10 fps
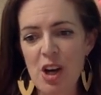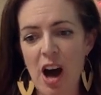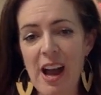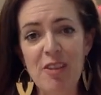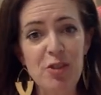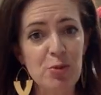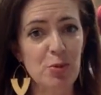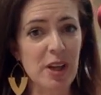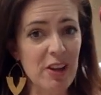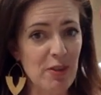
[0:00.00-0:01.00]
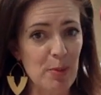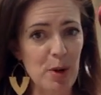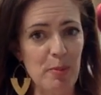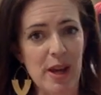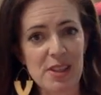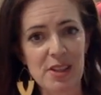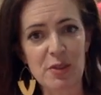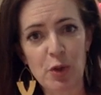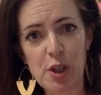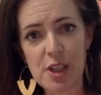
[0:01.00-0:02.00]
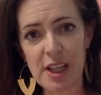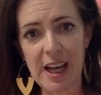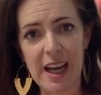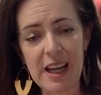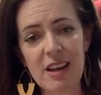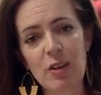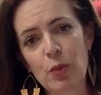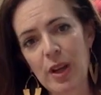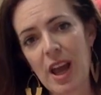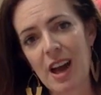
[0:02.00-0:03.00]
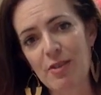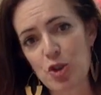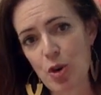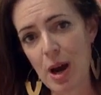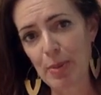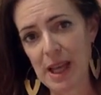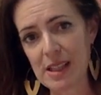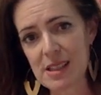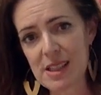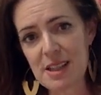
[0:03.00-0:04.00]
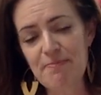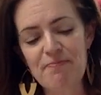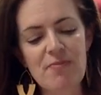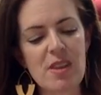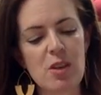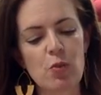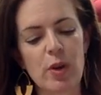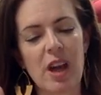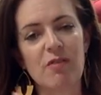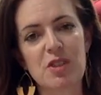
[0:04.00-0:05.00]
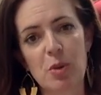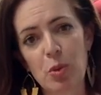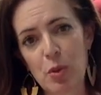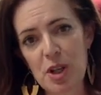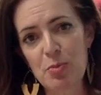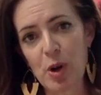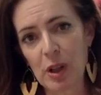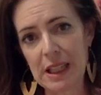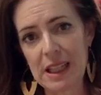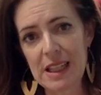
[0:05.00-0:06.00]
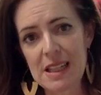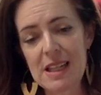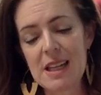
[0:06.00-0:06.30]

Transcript: I have 3 fabric bases for you today. We have tri-blend, we have double brush poly,